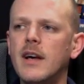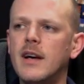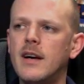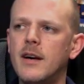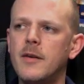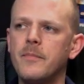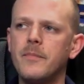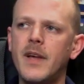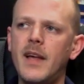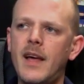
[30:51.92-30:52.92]

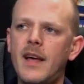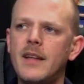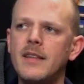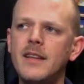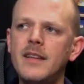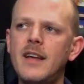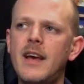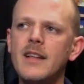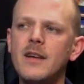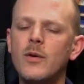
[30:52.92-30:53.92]
And in the
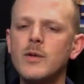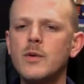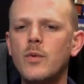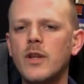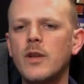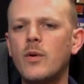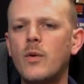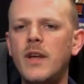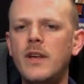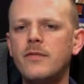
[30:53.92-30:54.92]
end, I also want to
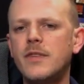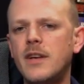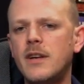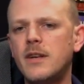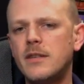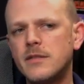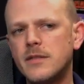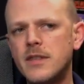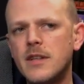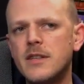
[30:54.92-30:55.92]
know if they
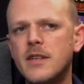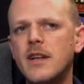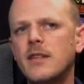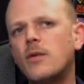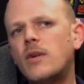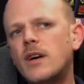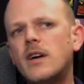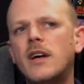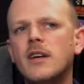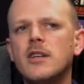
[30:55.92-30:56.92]
still say, no, I
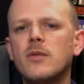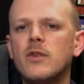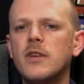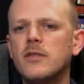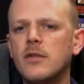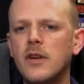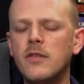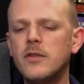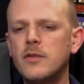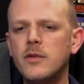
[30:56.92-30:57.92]
actually wanted to
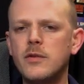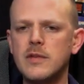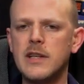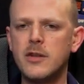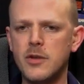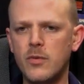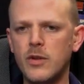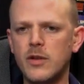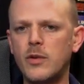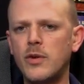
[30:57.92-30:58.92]
give it to you, / I
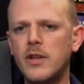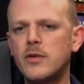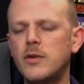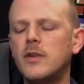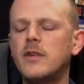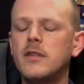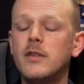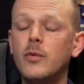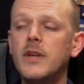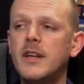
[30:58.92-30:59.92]
want to
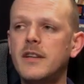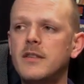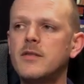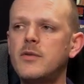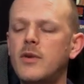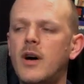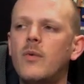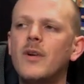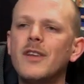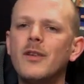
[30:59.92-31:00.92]
donate it to you. I
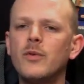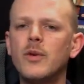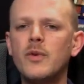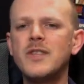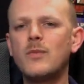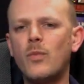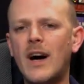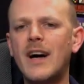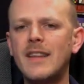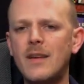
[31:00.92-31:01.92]
want to know the reason
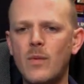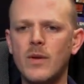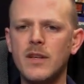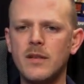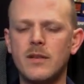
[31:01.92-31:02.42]
why they want to